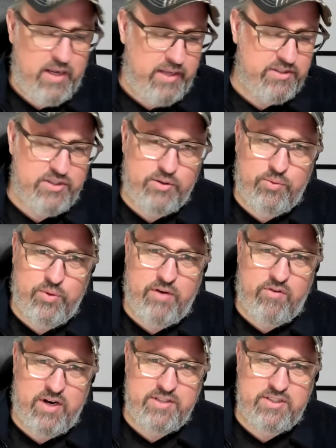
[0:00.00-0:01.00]
And so
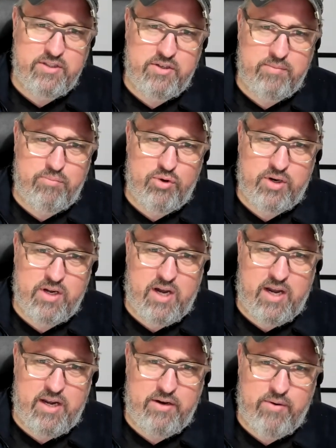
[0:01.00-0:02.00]
whenever I see a good book,
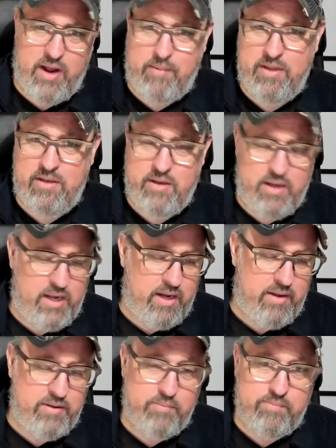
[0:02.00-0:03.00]
I grab it.
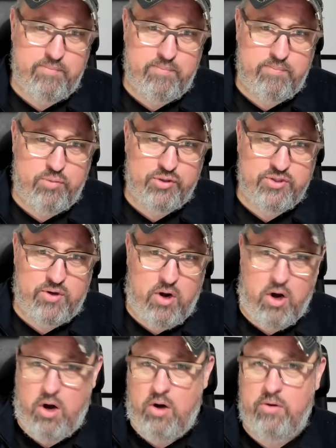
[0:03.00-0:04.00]
The books are
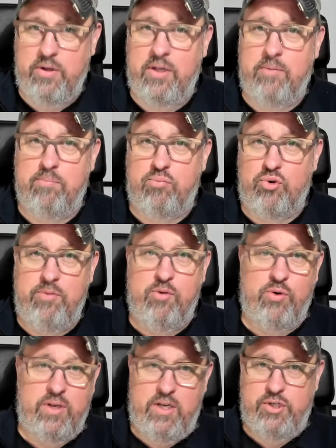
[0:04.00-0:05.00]
all in
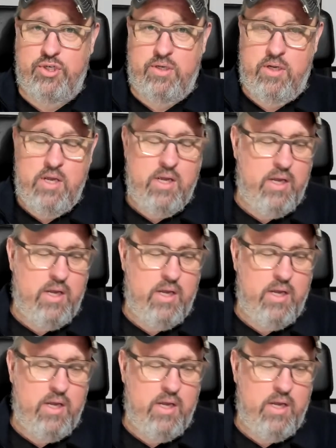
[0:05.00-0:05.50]
primo condition.